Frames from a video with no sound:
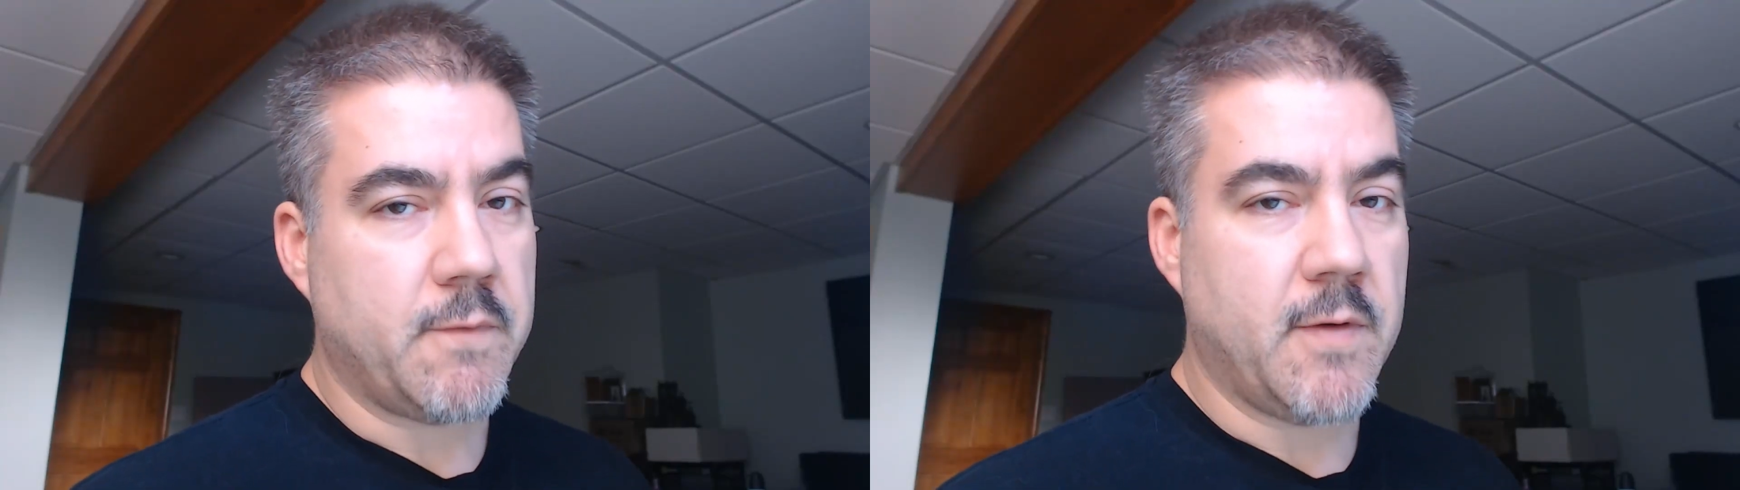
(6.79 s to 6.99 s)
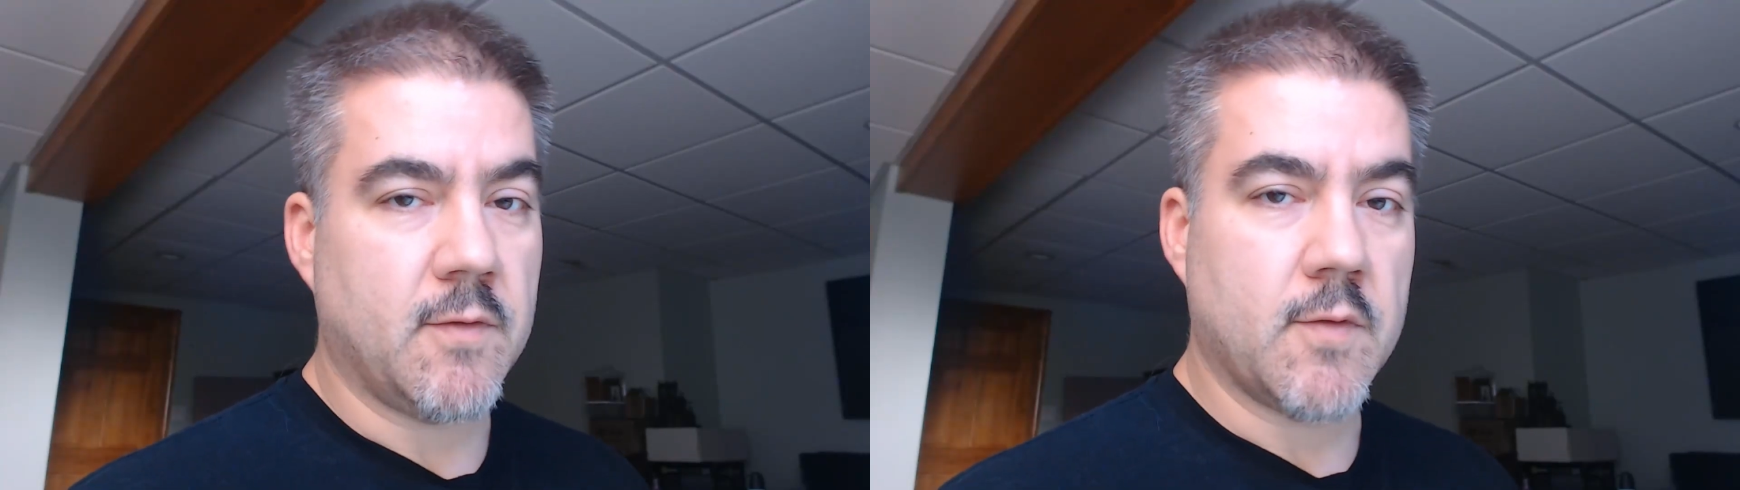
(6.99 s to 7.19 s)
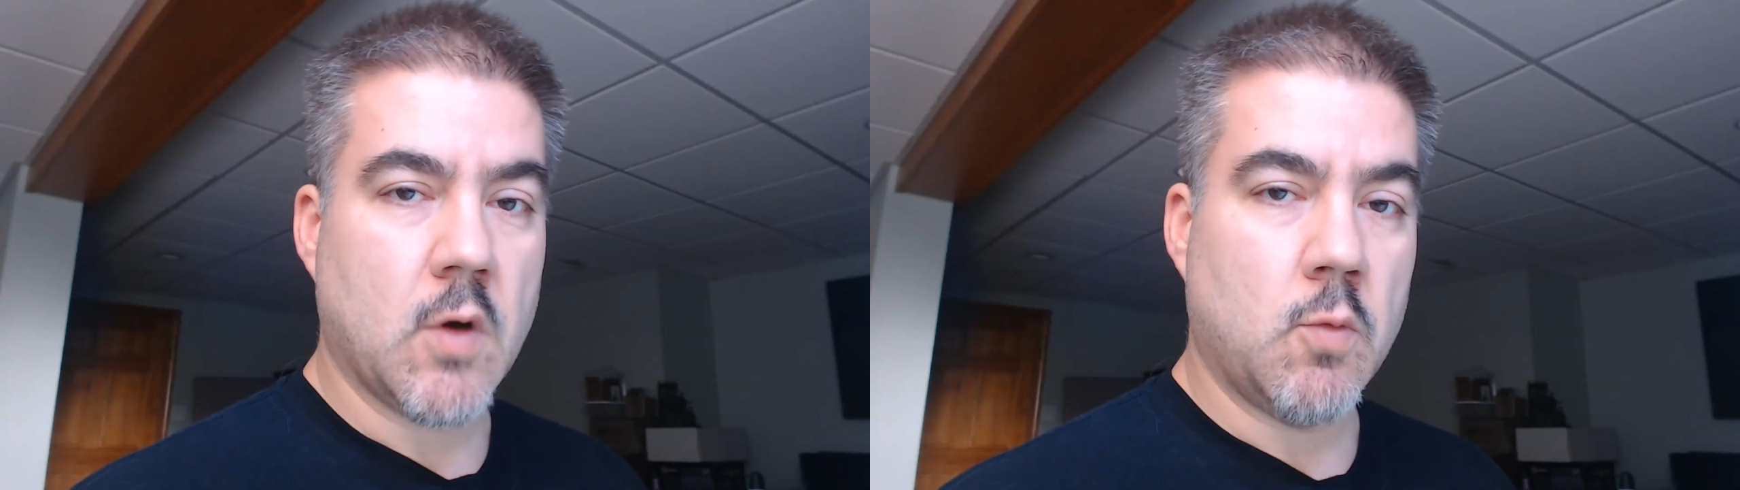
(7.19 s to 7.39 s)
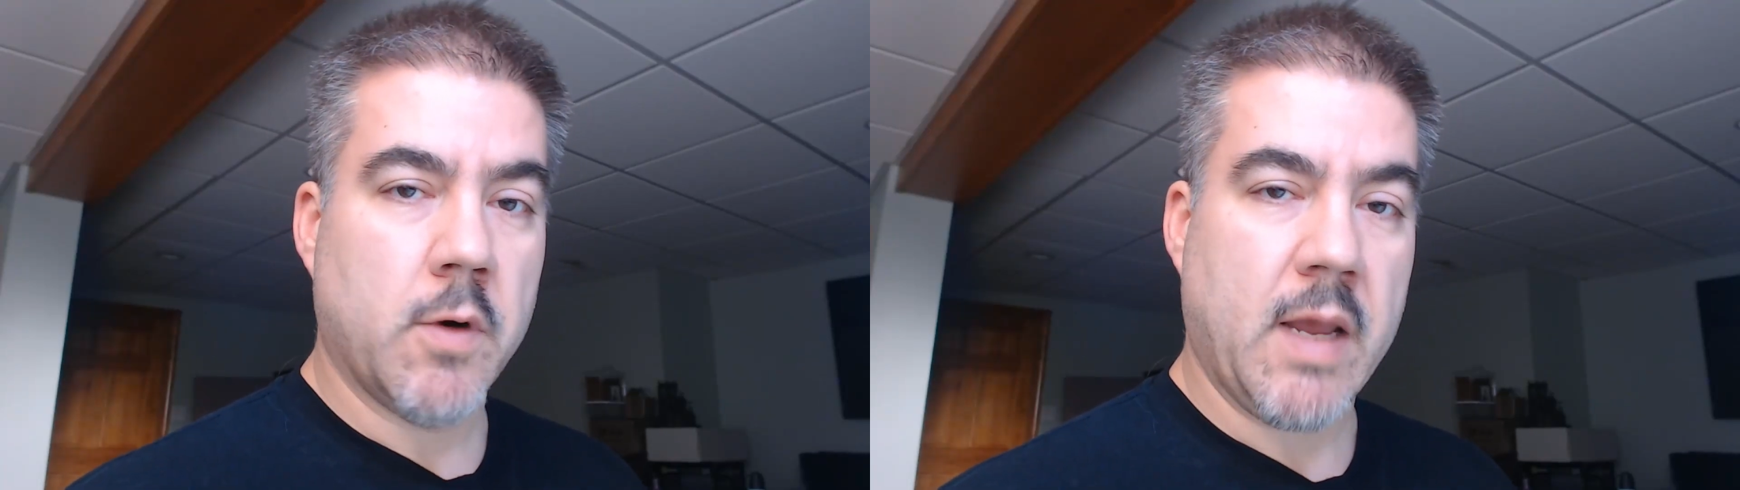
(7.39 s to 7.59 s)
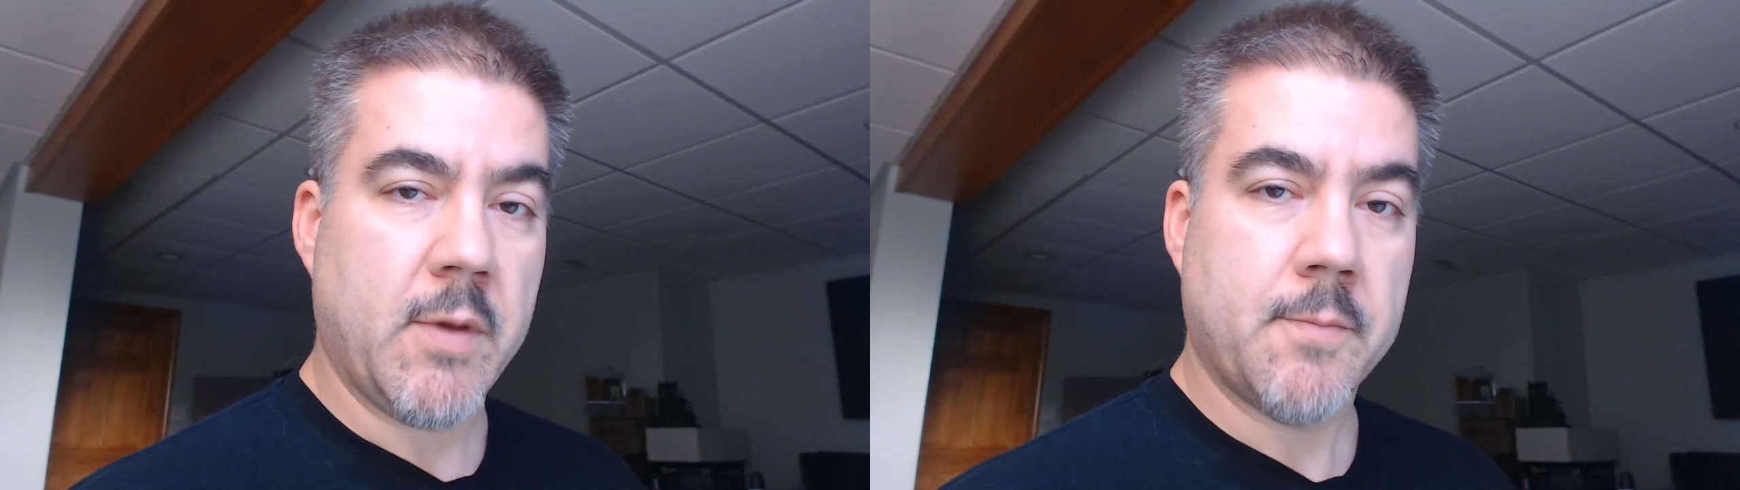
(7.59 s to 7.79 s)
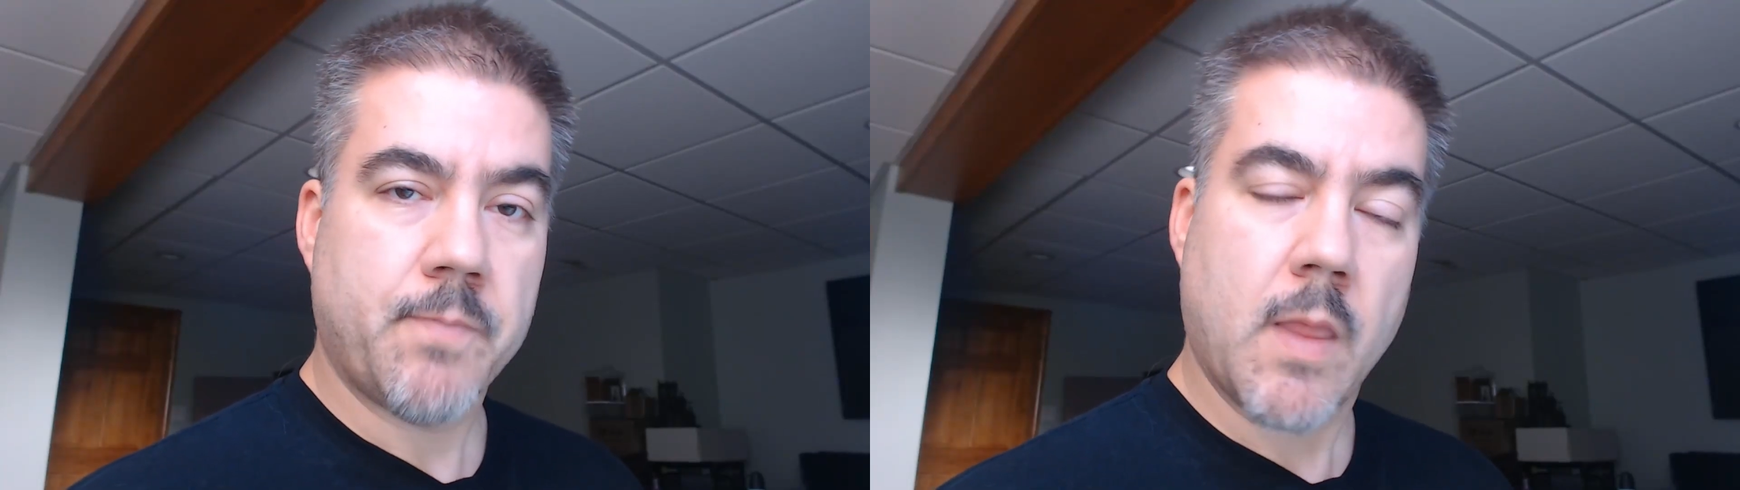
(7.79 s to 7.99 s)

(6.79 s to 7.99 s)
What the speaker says: with Fist and Stone War Gaming.